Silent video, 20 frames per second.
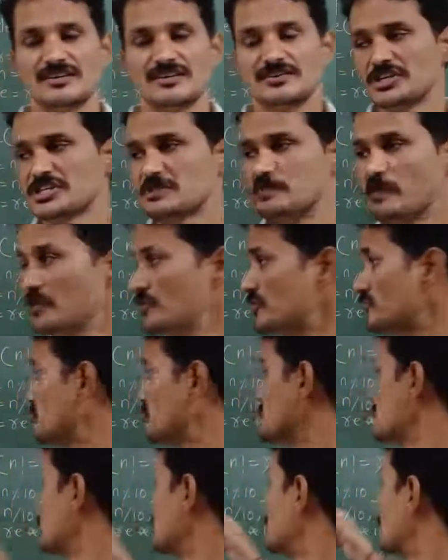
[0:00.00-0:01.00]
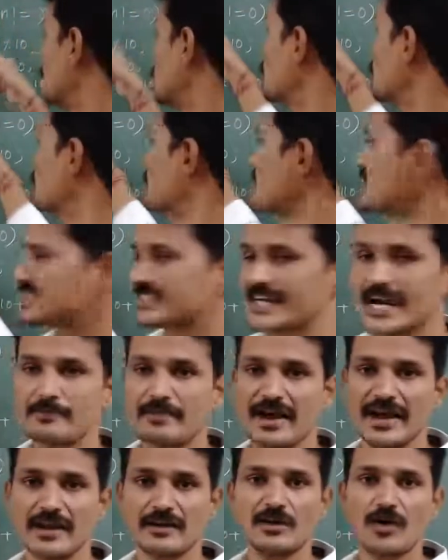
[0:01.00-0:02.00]
this beautiful looping
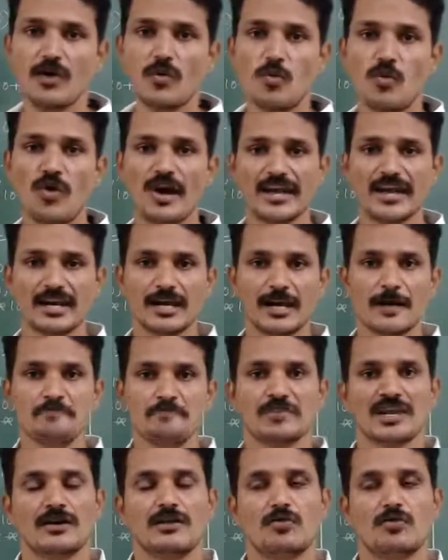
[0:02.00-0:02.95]
statement, while.